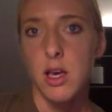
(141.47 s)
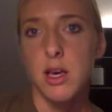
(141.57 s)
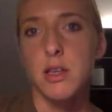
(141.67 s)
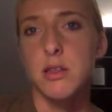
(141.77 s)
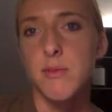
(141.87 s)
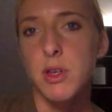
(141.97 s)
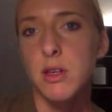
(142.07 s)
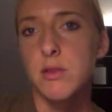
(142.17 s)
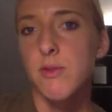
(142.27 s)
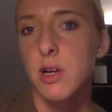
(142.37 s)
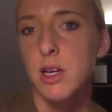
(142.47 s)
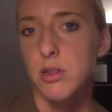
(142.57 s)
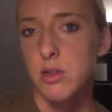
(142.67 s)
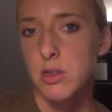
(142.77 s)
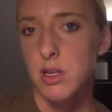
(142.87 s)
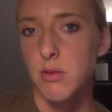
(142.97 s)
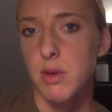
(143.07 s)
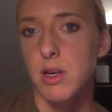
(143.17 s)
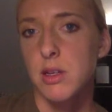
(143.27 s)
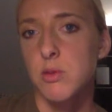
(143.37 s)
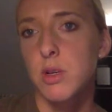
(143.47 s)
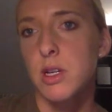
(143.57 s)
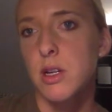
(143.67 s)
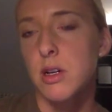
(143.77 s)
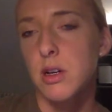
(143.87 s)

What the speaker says: is something that's very interesting because when